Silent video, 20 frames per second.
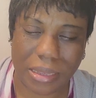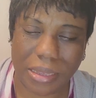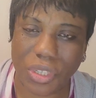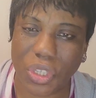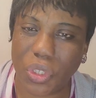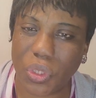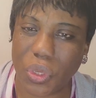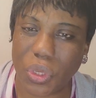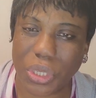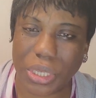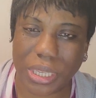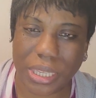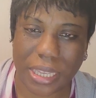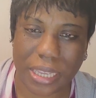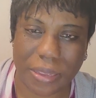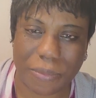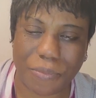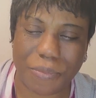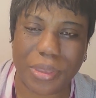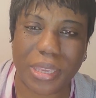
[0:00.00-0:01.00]
In Jesus'
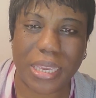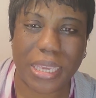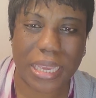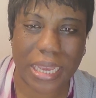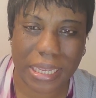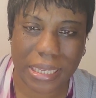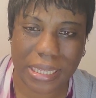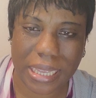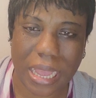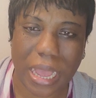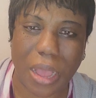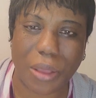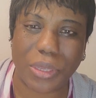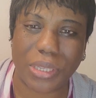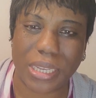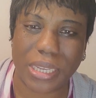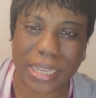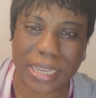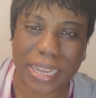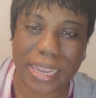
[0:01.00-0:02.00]
name. Yes, I'll
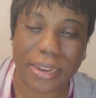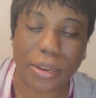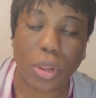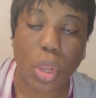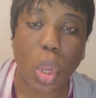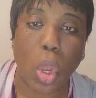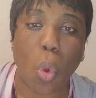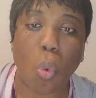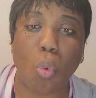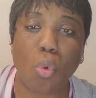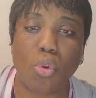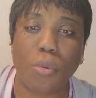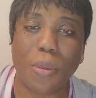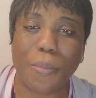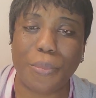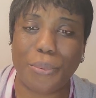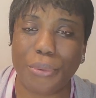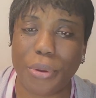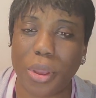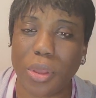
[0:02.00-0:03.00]
say it again. We're going to
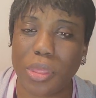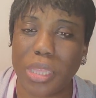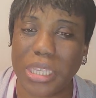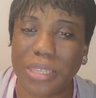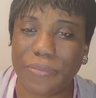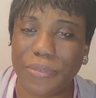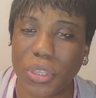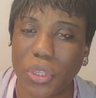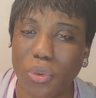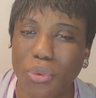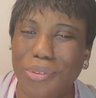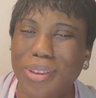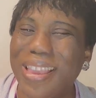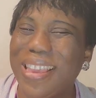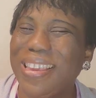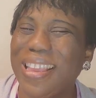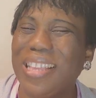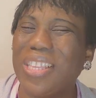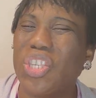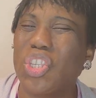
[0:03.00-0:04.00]
be praying on this video
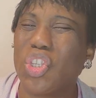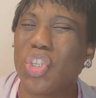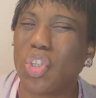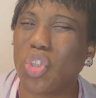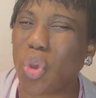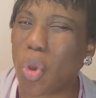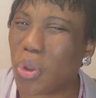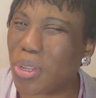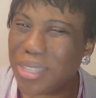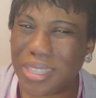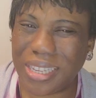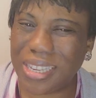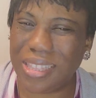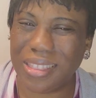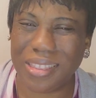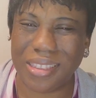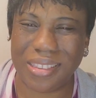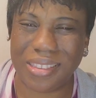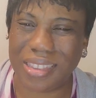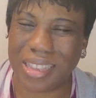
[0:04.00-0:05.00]
against
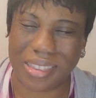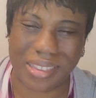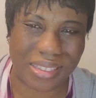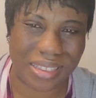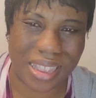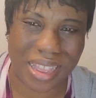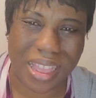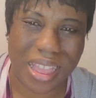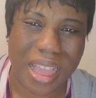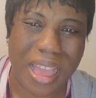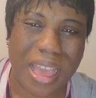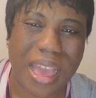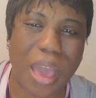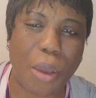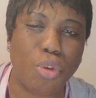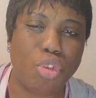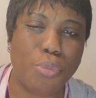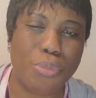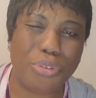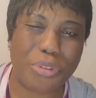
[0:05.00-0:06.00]
sudden disaster.
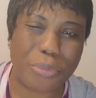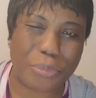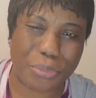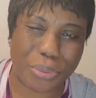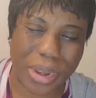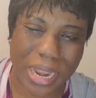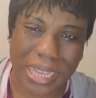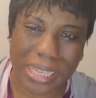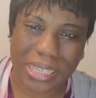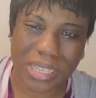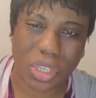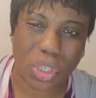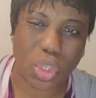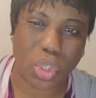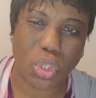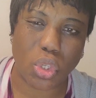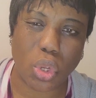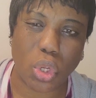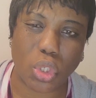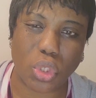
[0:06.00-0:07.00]
I'm going to be replacing
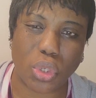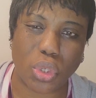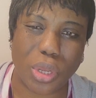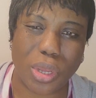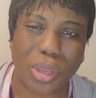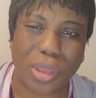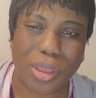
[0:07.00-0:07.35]
such.